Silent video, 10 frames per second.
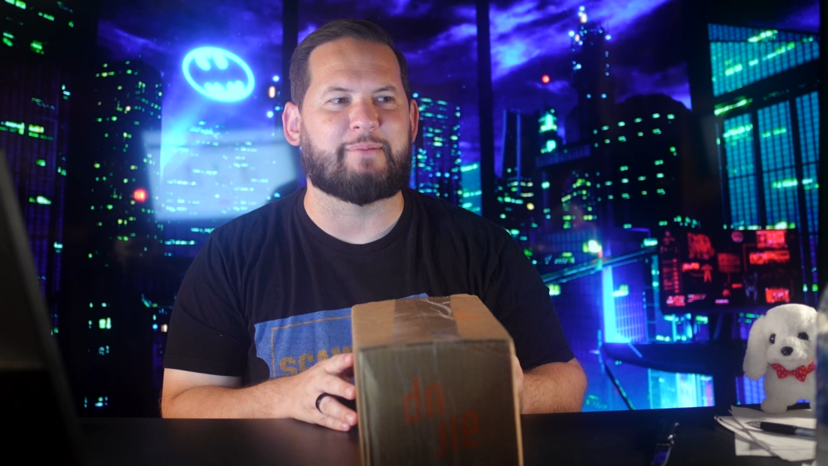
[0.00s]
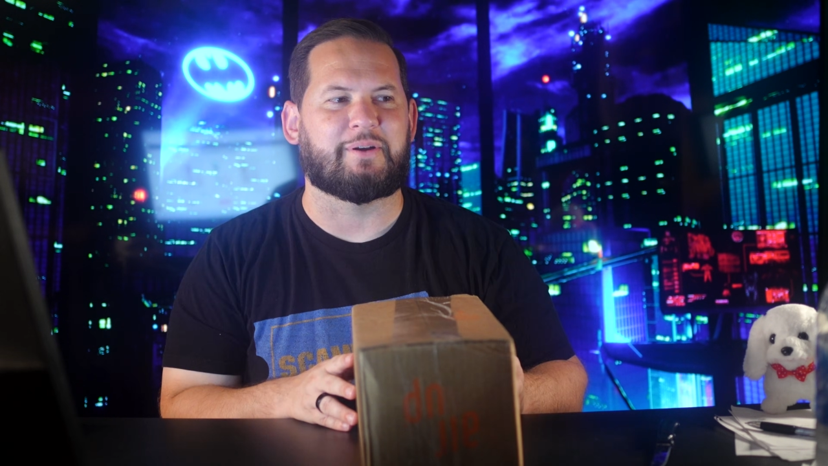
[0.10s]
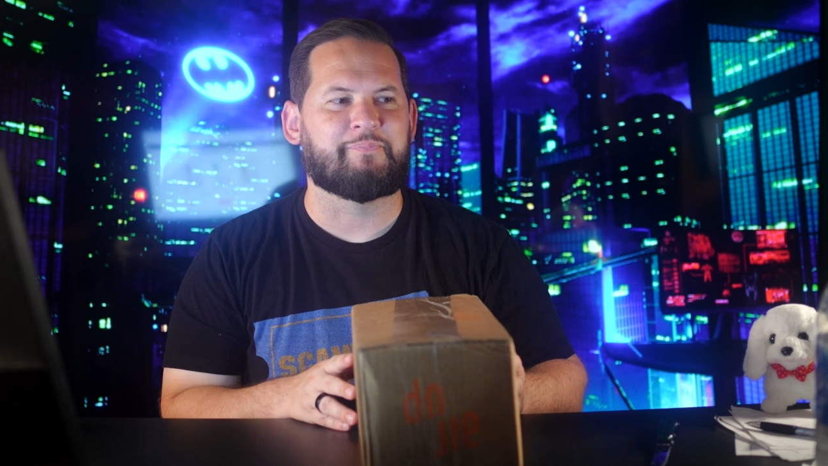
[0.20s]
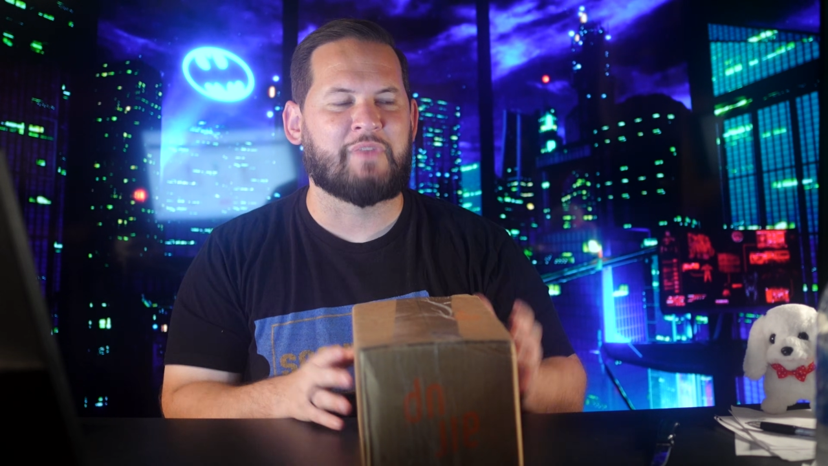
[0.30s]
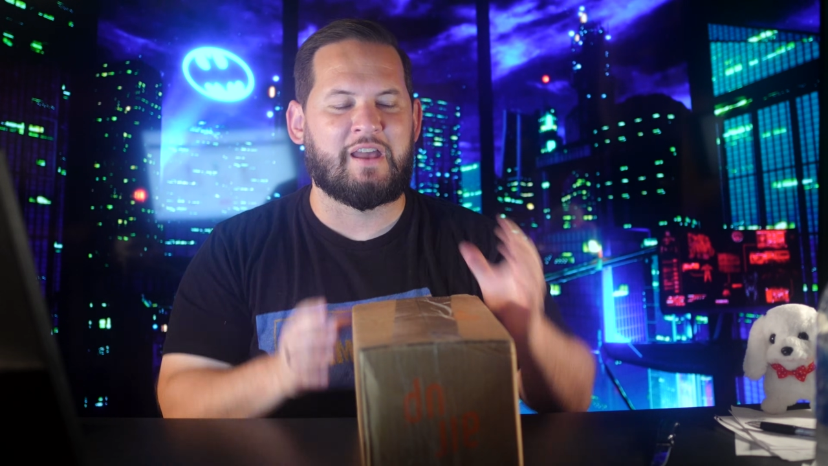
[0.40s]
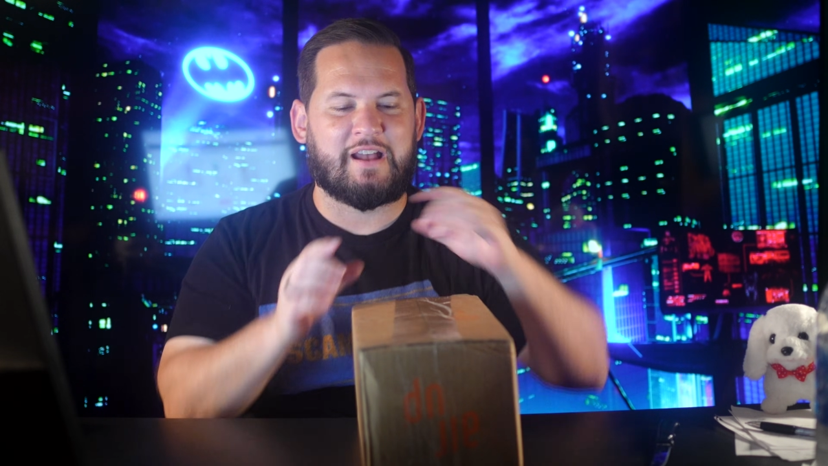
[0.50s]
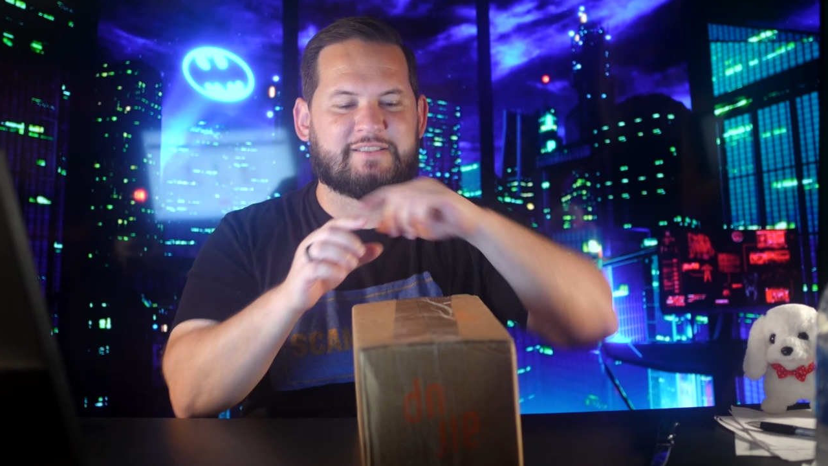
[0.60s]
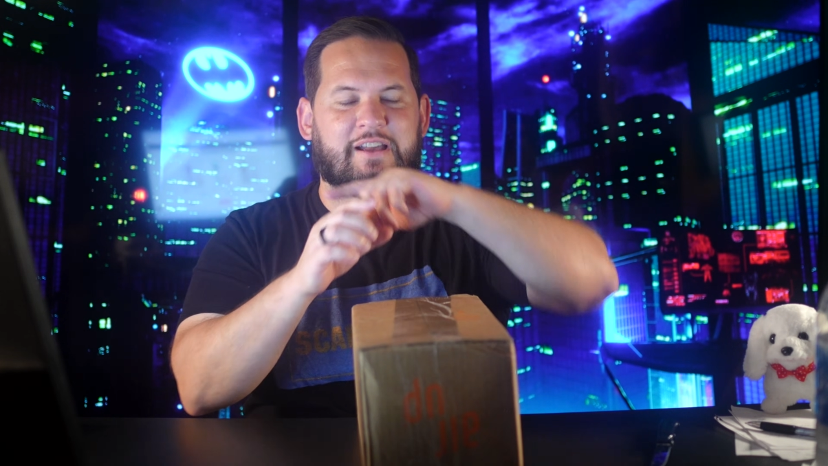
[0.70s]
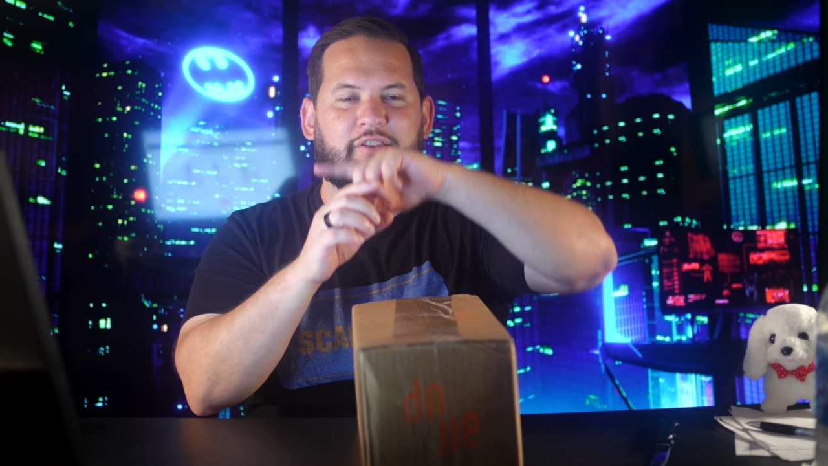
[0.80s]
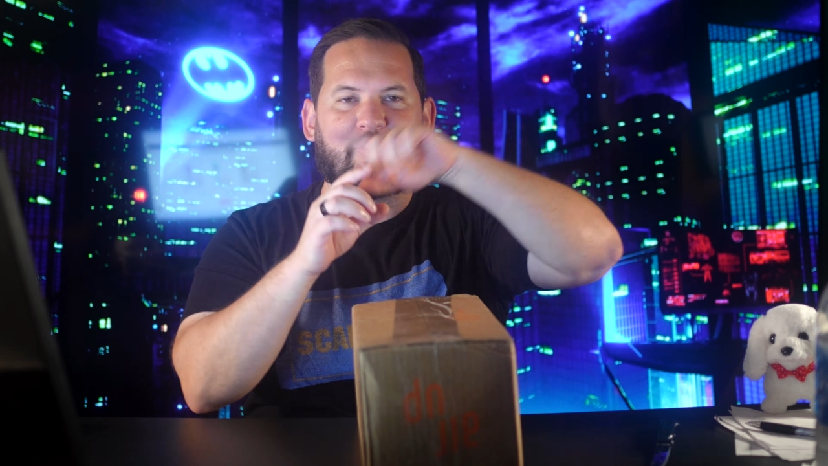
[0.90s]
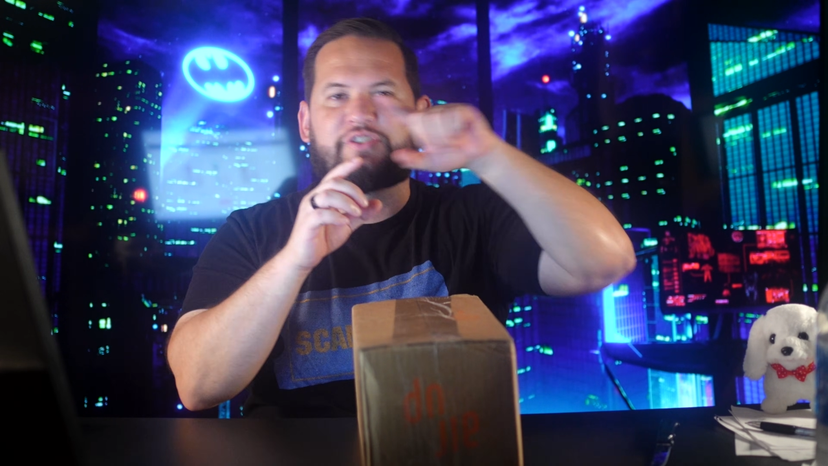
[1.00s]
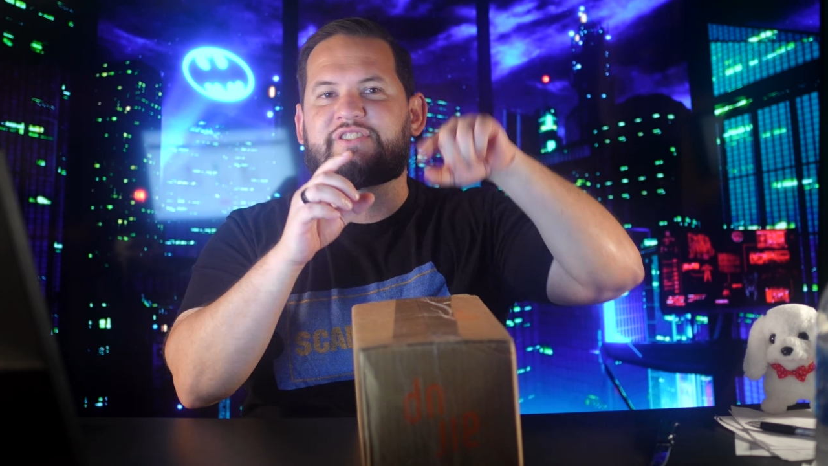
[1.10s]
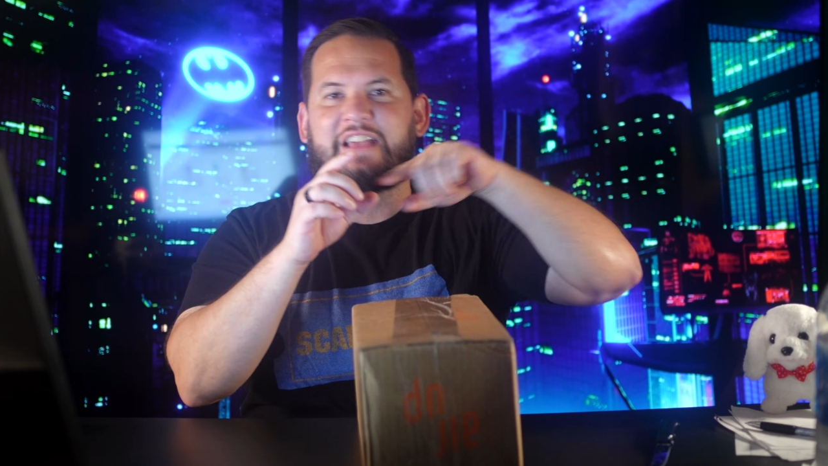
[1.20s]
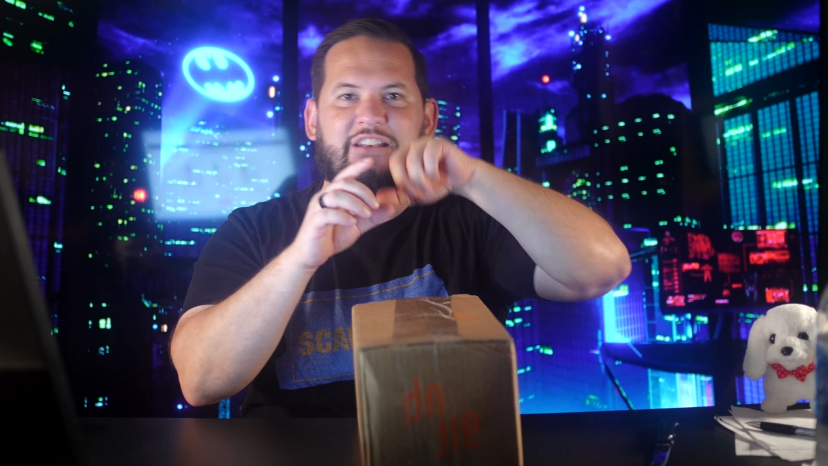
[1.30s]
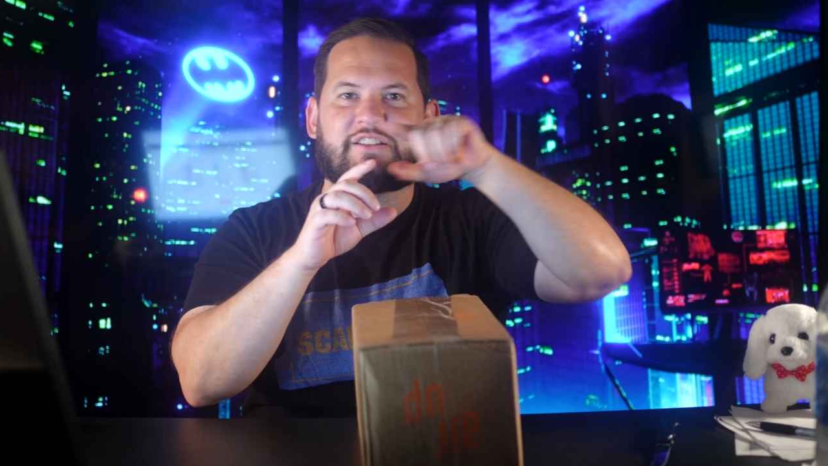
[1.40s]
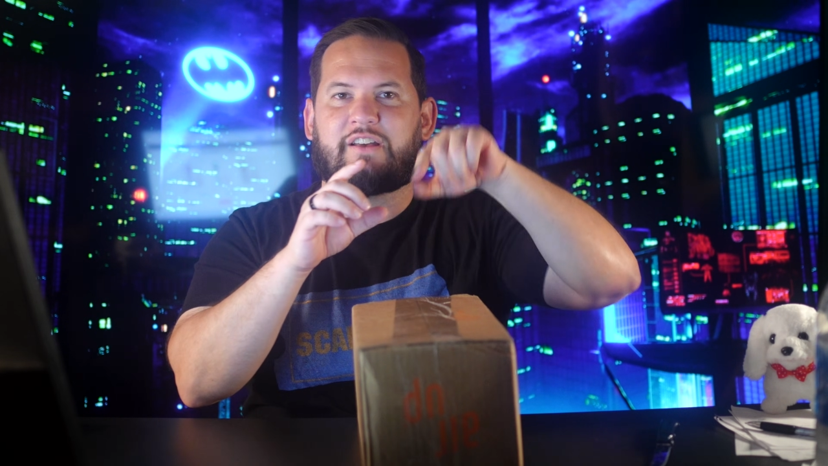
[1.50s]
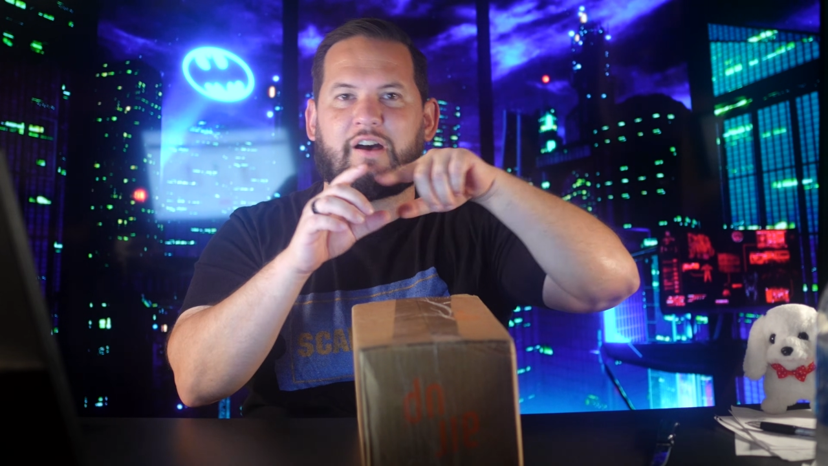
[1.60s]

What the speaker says: it. It's like a little scent